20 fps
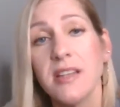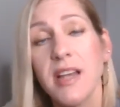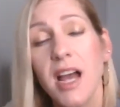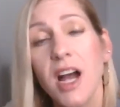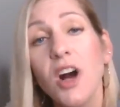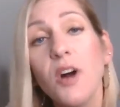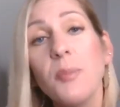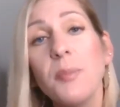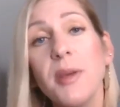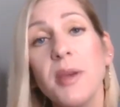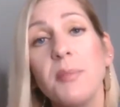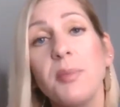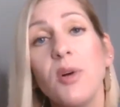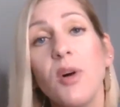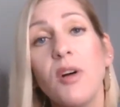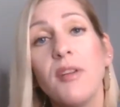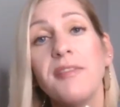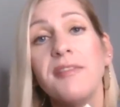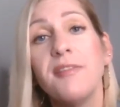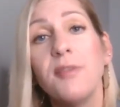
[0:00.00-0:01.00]
to help
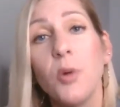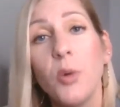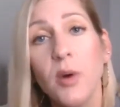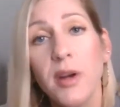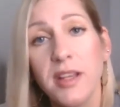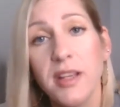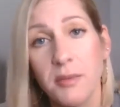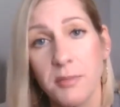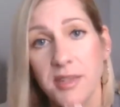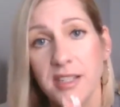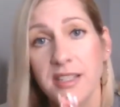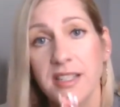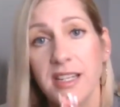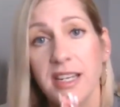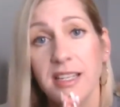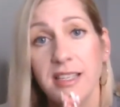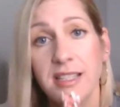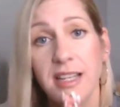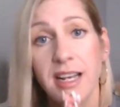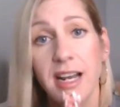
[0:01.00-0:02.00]
people avoid the
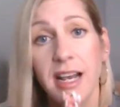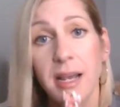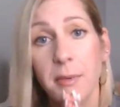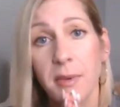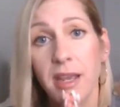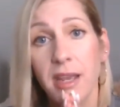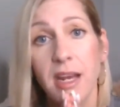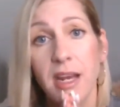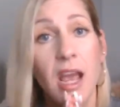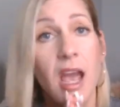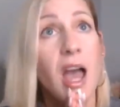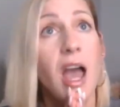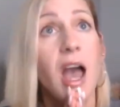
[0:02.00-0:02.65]
mistakes that I made.